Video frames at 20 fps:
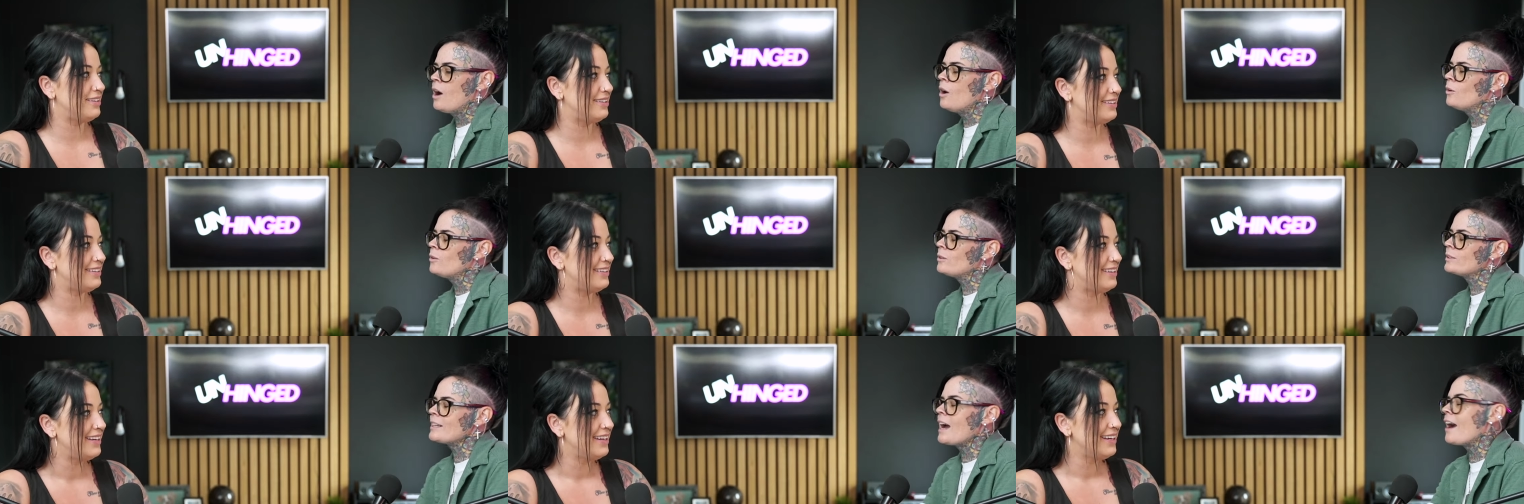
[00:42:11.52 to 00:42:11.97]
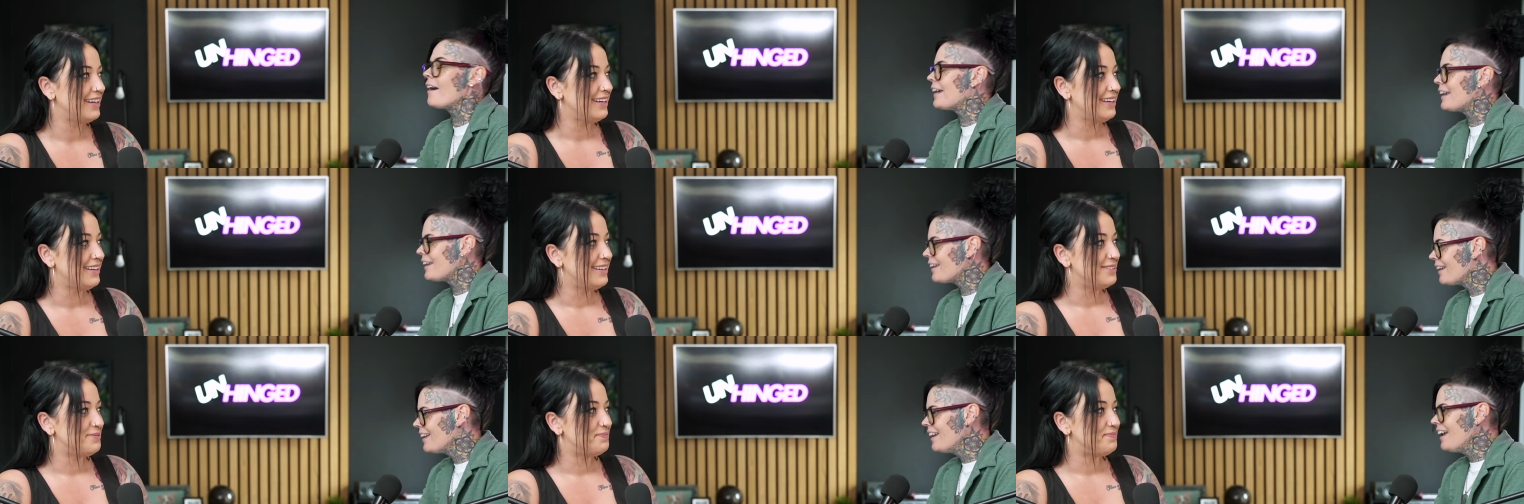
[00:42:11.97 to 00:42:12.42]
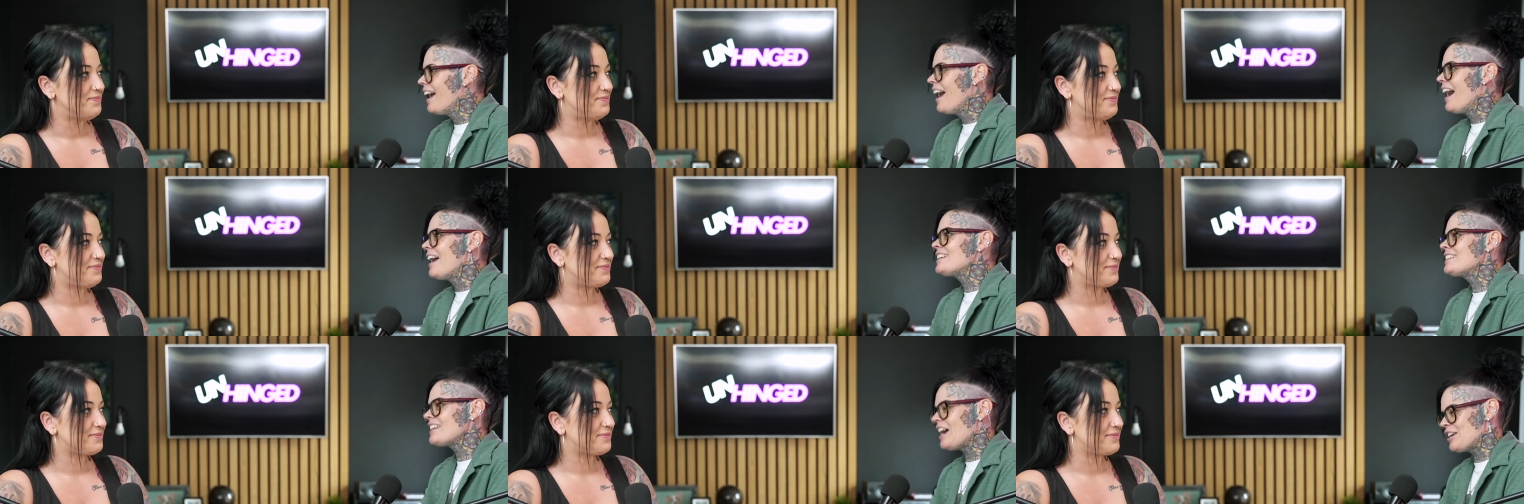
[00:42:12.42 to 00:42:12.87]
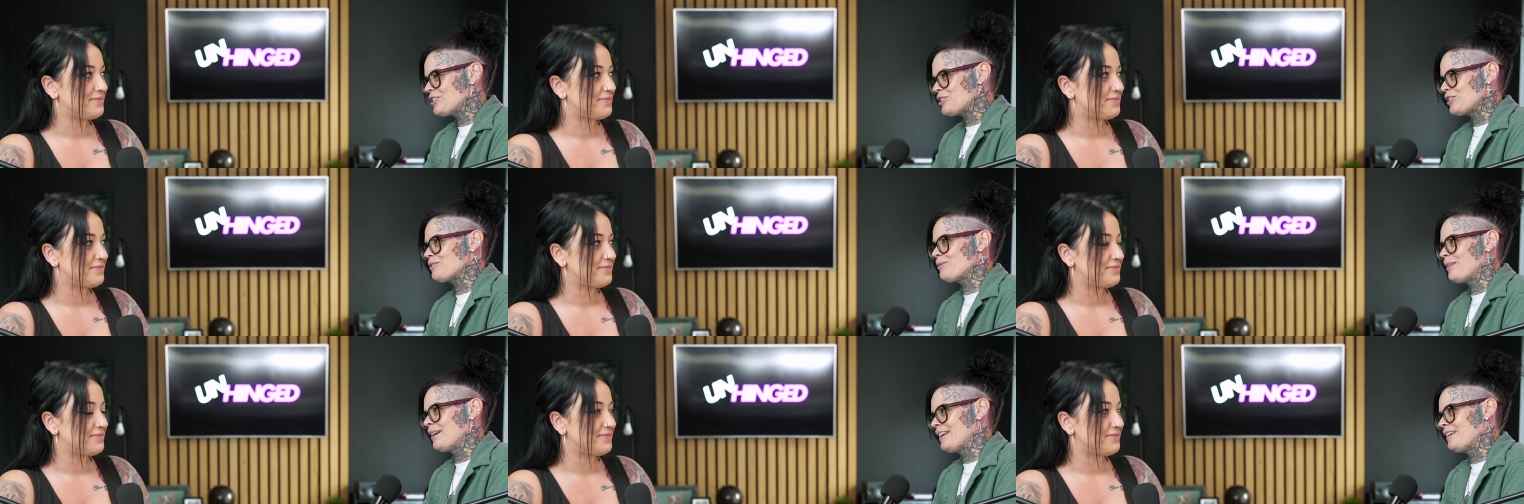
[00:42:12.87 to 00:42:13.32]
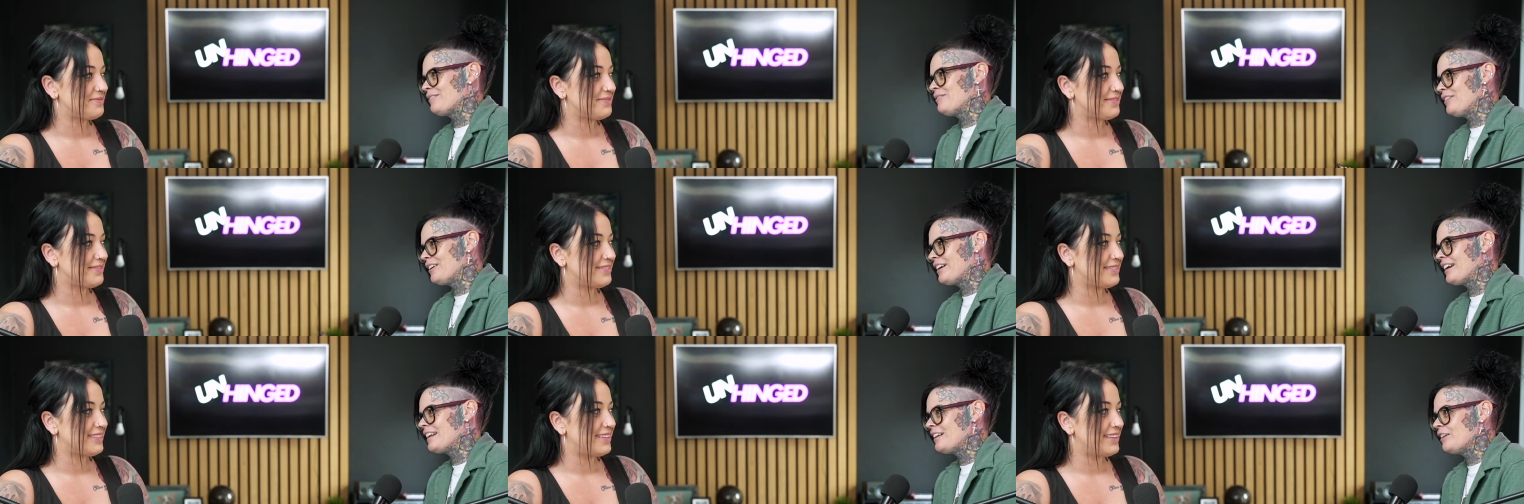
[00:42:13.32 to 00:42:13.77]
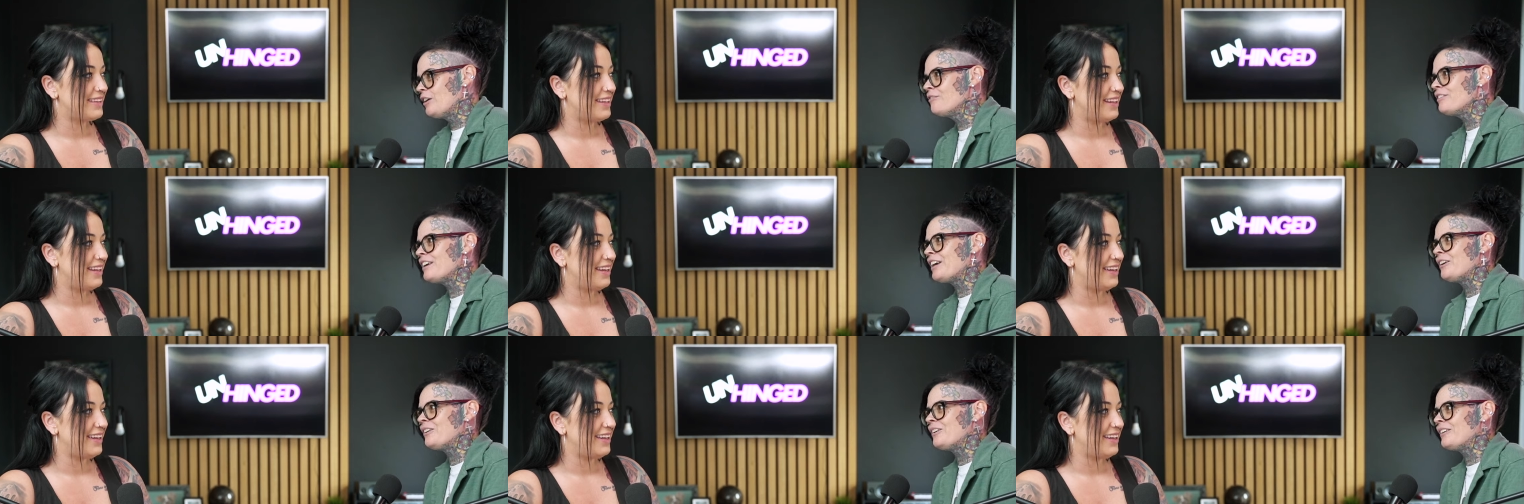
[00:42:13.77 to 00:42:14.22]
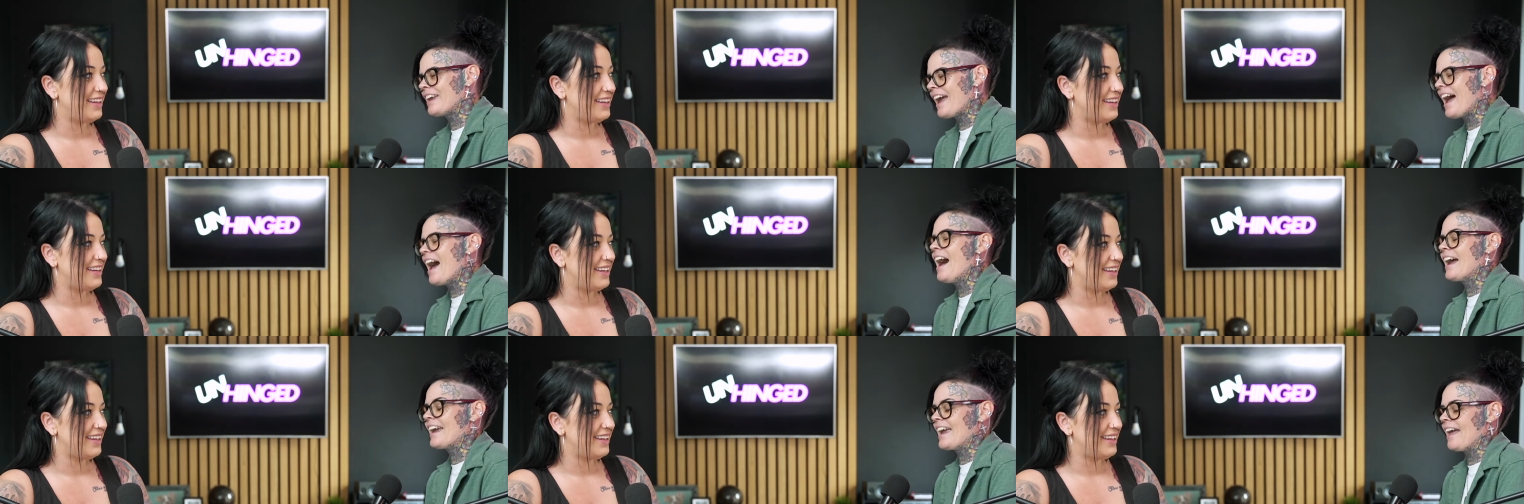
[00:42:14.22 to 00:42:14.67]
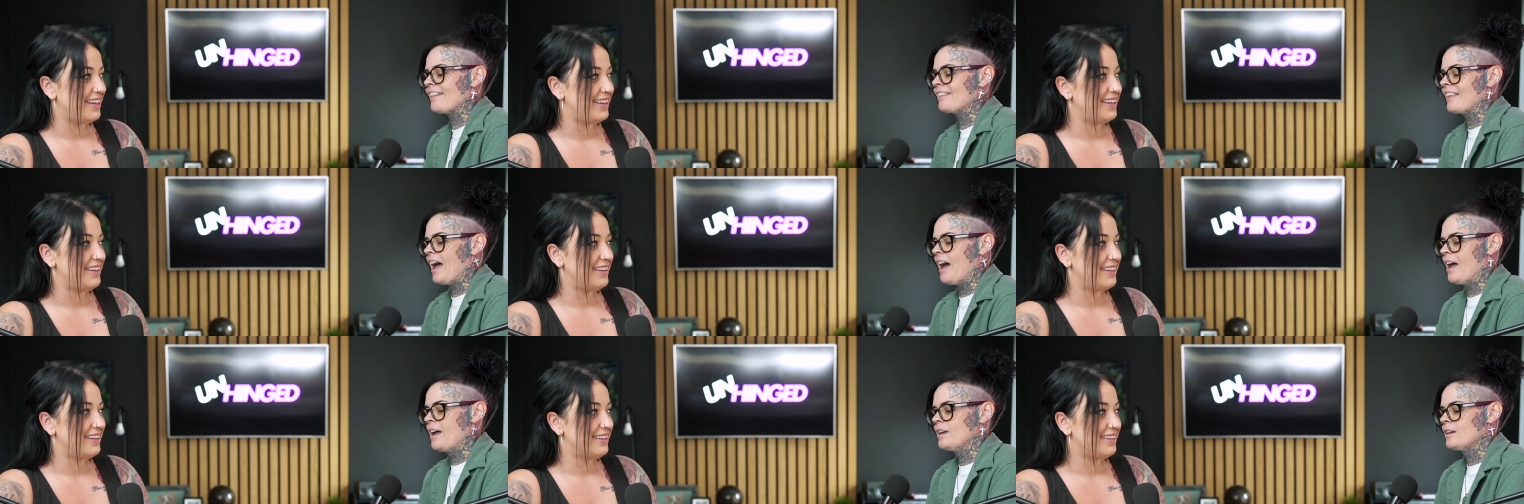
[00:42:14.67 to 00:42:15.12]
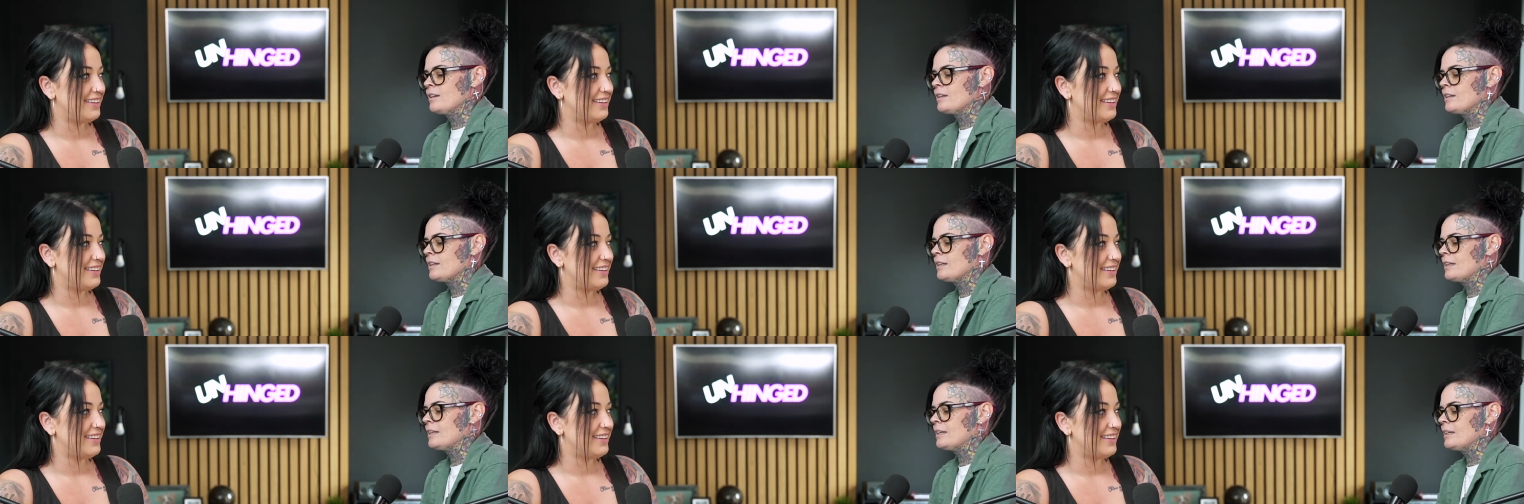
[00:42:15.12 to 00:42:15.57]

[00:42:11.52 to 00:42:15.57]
Speaker 1: Oh, sorry. I just want to fucking love you. Yeah, I get that.